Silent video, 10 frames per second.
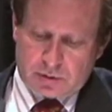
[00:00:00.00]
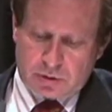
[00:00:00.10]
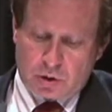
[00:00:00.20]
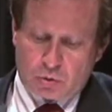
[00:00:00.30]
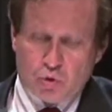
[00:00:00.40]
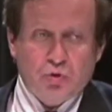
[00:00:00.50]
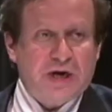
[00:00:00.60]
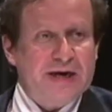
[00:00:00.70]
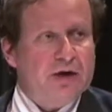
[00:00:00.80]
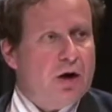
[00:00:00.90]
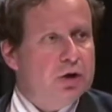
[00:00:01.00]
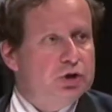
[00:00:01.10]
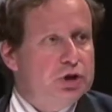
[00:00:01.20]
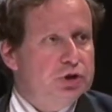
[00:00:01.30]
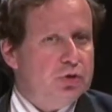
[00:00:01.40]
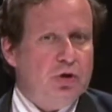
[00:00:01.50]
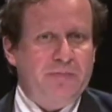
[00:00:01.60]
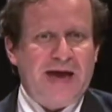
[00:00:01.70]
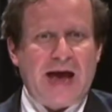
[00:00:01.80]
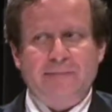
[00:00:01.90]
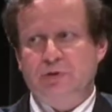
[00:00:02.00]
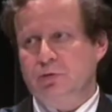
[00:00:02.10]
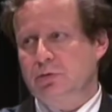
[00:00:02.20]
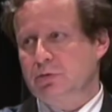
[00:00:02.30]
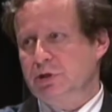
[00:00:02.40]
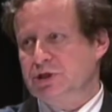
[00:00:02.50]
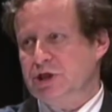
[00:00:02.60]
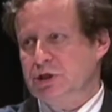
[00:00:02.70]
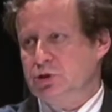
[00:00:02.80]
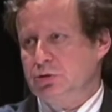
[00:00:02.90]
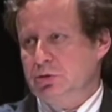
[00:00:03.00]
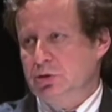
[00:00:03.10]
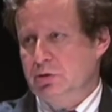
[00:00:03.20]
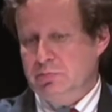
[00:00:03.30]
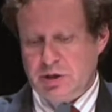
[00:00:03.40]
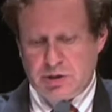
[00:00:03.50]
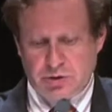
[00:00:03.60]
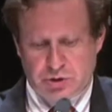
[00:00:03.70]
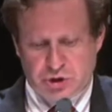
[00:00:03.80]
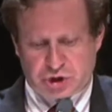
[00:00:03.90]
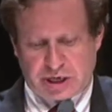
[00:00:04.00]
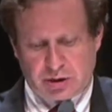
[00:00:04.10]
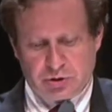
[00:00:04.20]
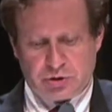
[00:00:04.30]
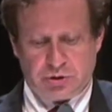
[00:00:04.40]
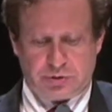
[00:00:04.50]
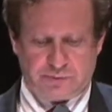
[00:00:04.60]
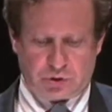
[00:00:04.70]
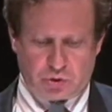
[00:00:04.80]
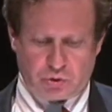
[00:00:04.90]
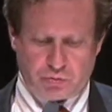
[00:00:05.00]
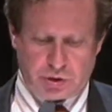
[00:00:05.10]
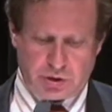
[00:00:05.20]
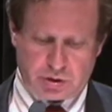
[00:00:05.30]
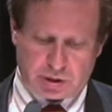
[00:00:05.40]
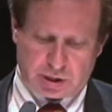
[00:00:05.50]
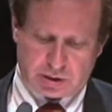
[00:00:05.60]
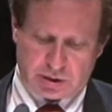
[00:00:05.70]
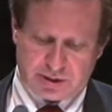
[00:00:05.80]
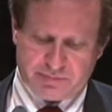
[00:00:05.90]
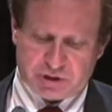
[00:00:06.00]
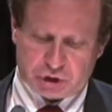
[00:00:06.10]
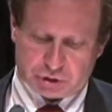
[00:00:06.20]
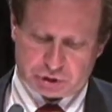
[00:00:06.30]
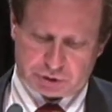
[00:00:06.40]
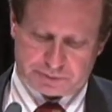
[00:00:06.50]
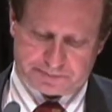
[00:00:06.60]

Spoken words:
You know, new technologies are going to be absolutely essential in meeting these challenges of security and emissions.